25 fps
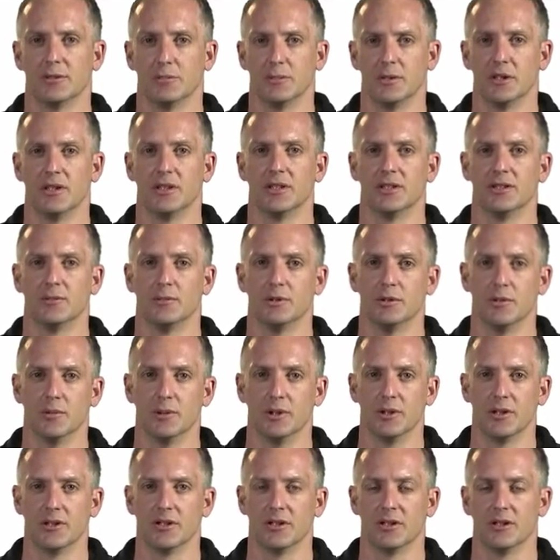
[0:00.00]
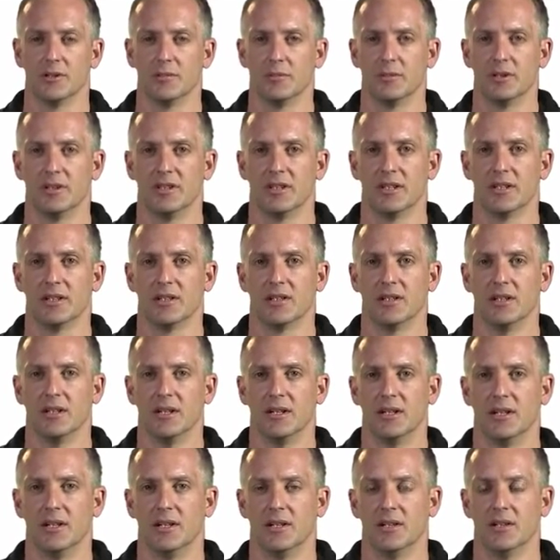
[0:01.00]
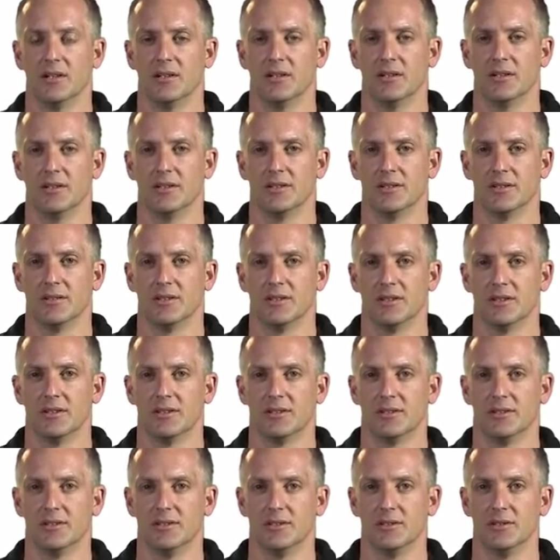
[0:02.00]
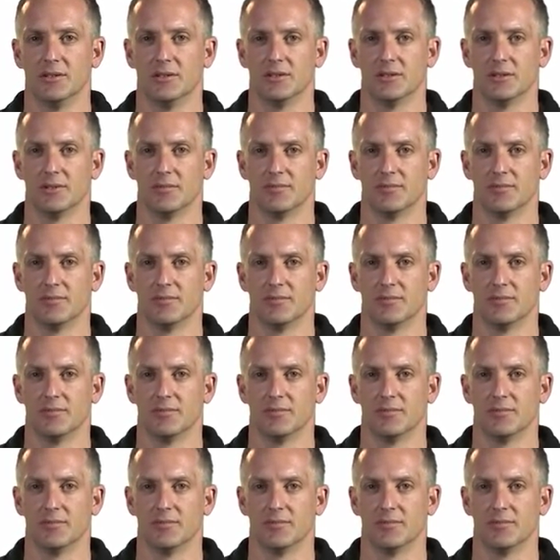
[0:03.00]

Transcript: But there's more work that can be done on each of these issues.